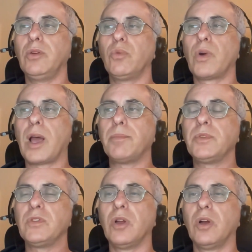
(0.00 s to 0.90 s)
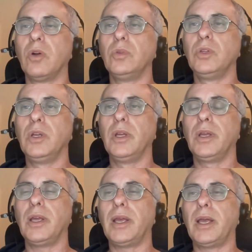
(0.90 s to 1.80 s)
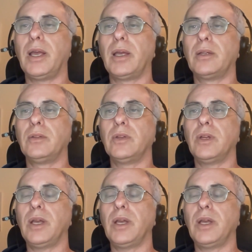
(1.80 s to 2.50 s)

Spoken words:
wraps Node and